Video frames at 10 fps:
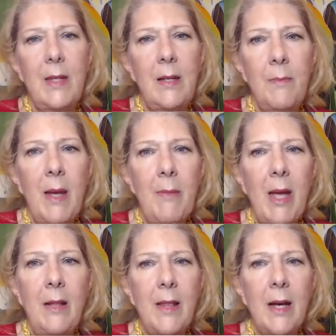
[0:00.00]
in
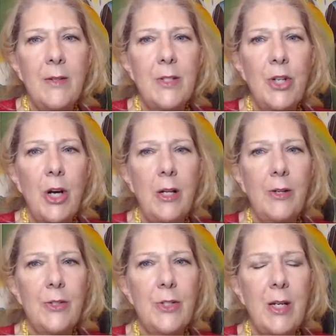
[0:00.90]
maybe
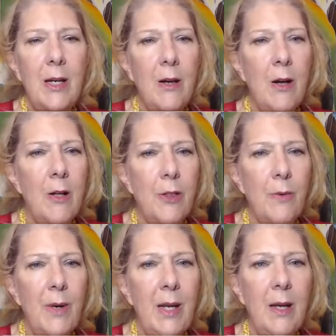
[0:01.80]
$8,000 to get all
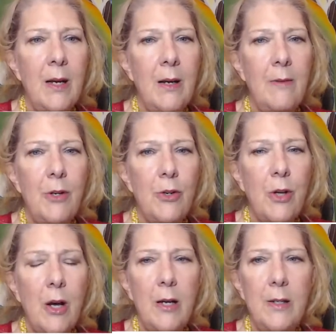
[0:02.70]
three of your
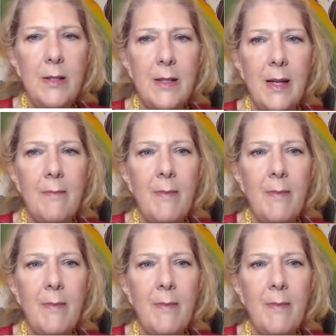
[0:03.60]
dogs